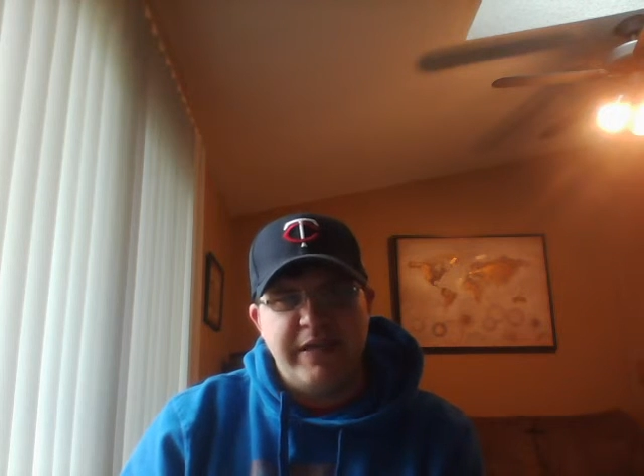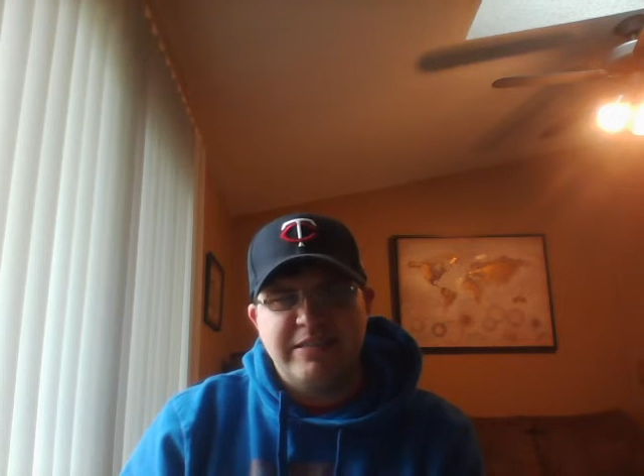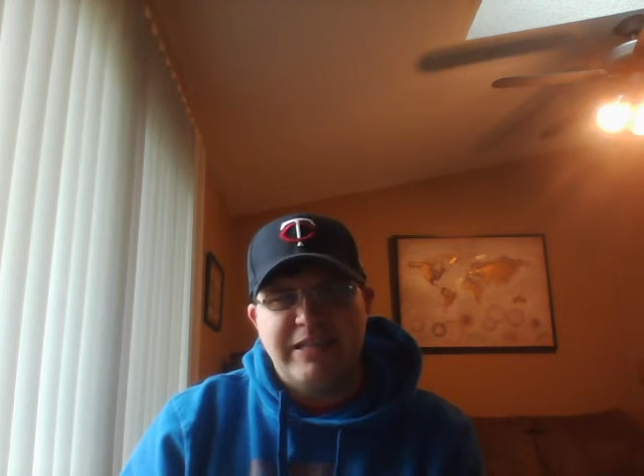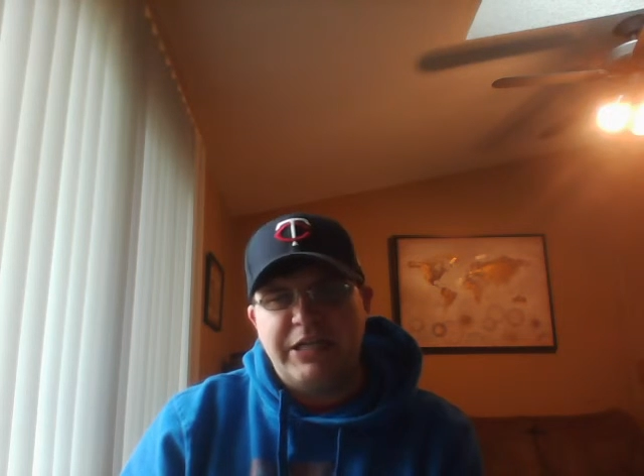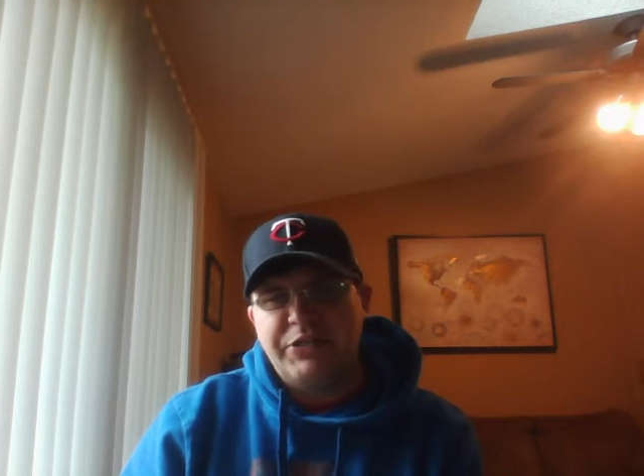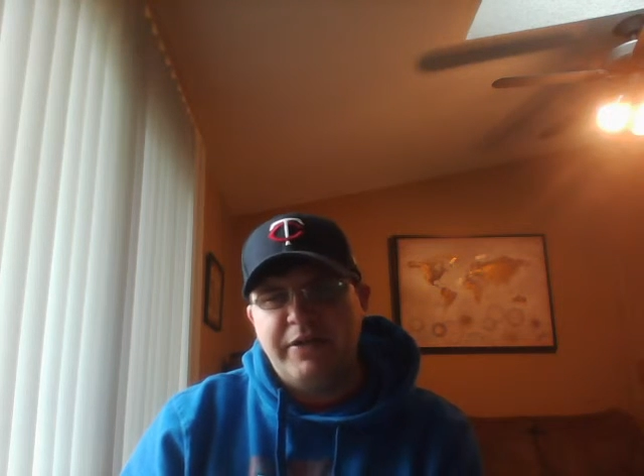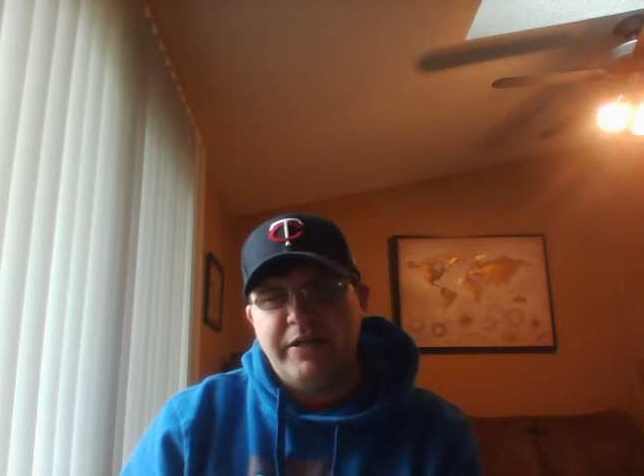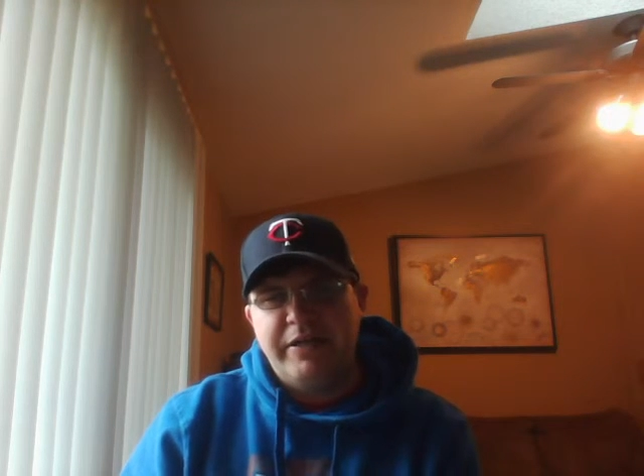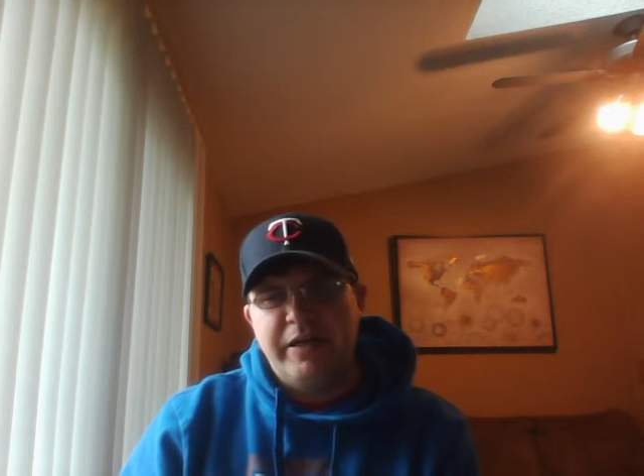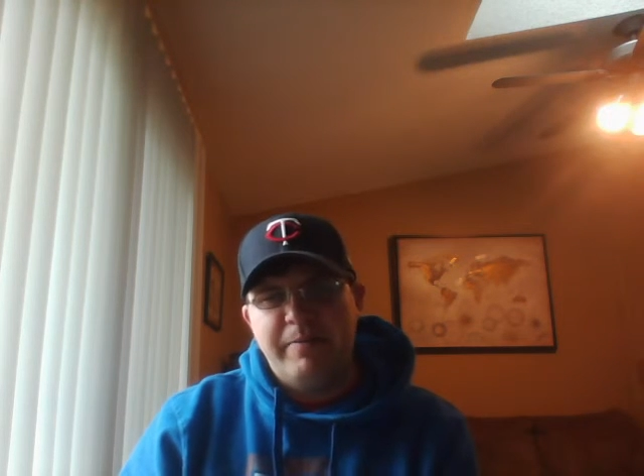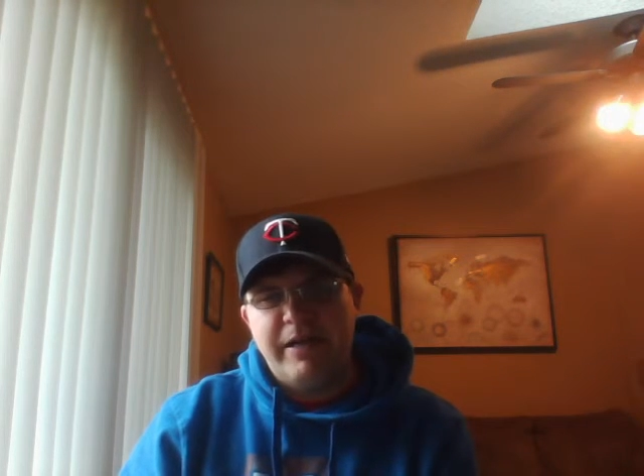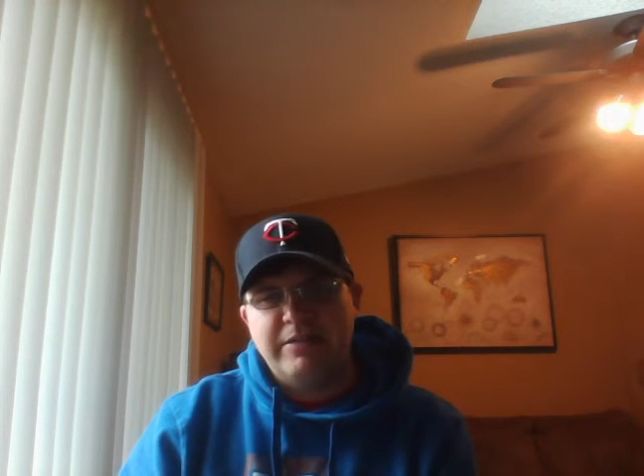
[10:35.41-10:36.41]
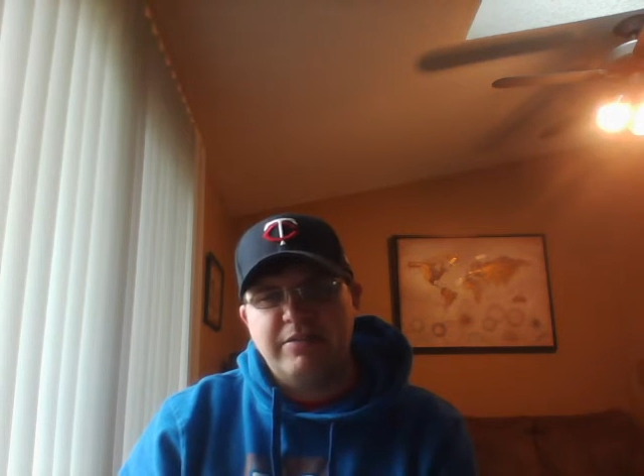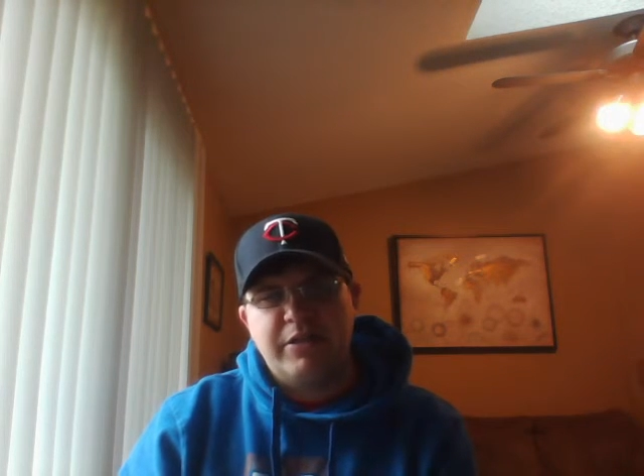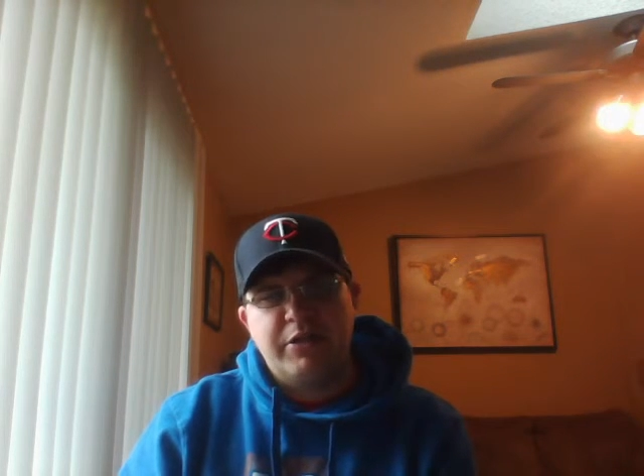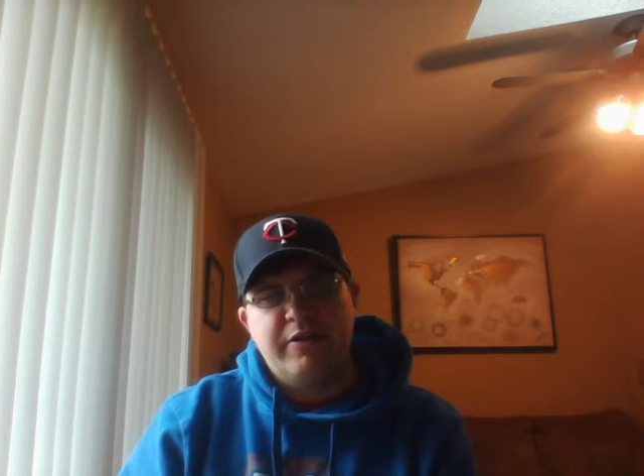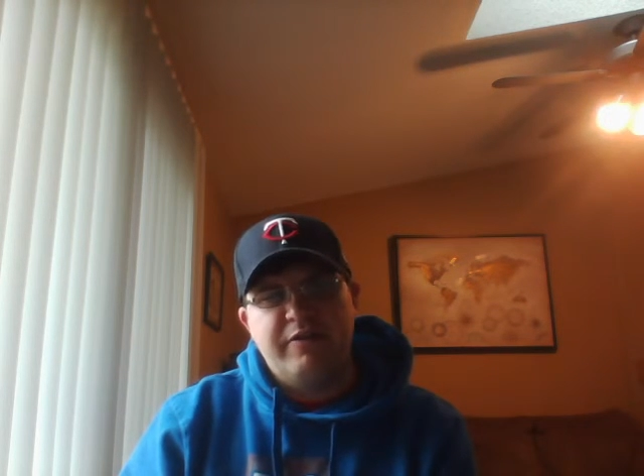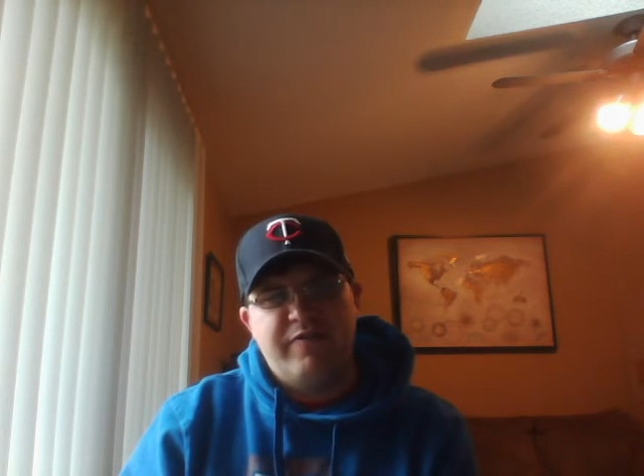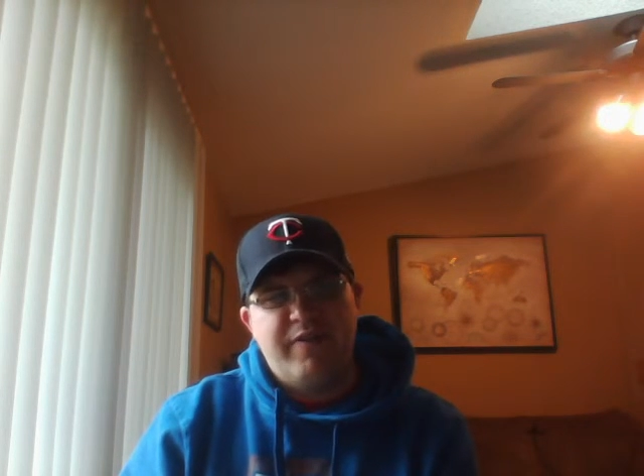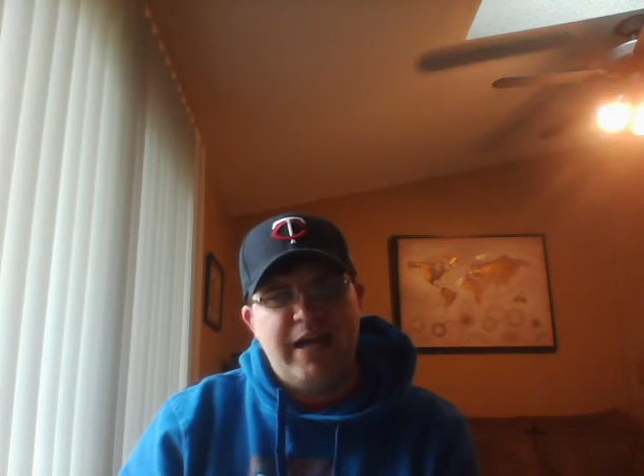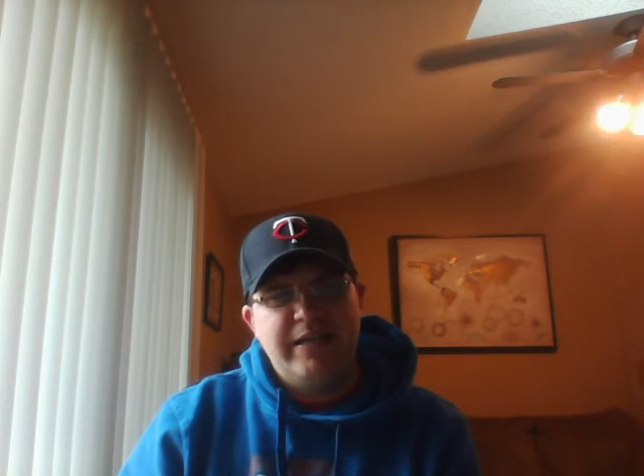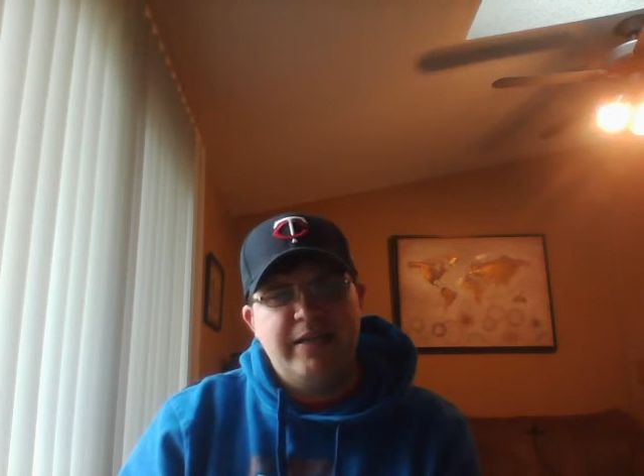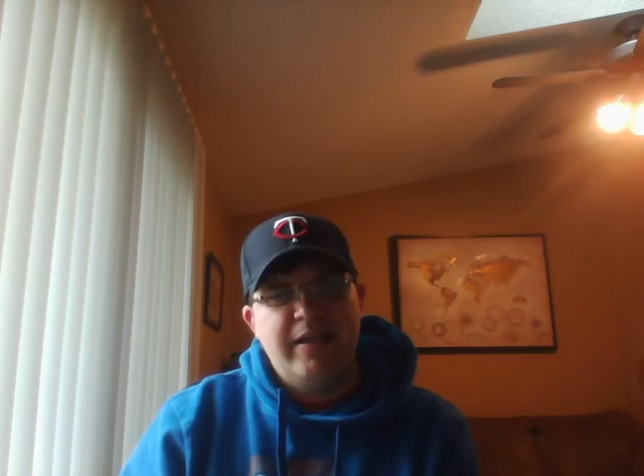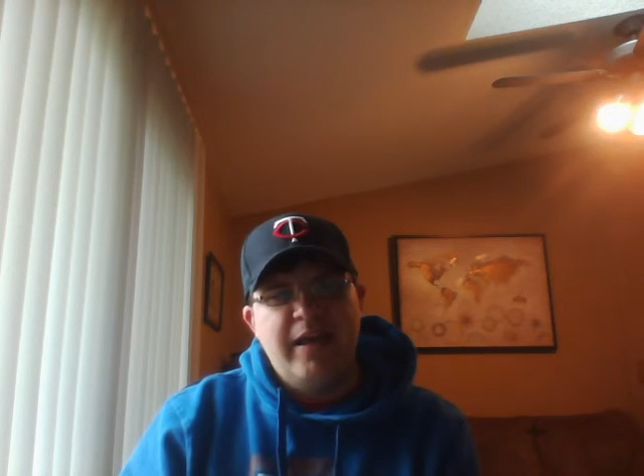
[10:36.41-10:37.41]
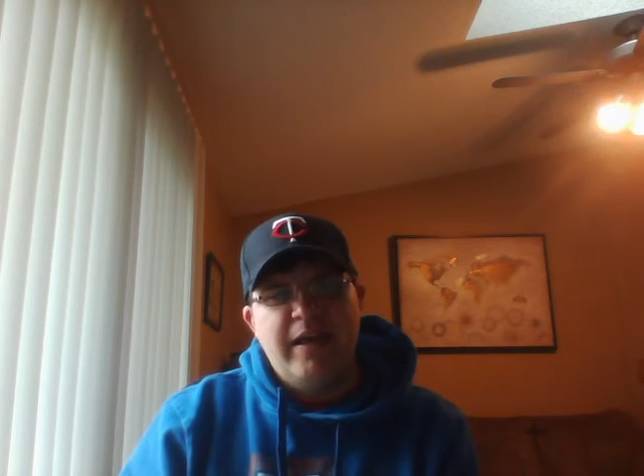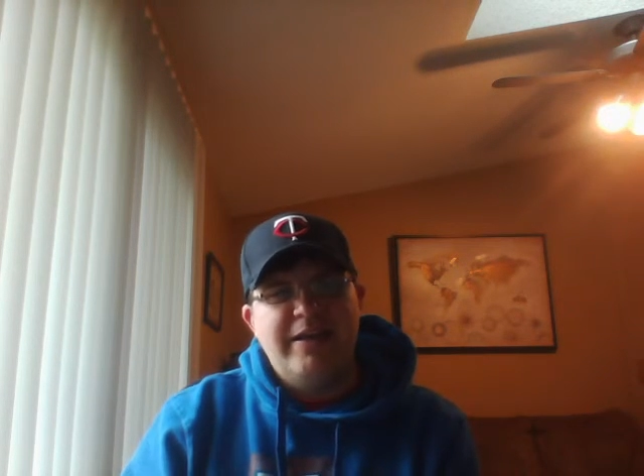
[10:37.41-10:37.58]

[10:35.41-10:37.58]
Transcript: a saturated air mass like you're going to find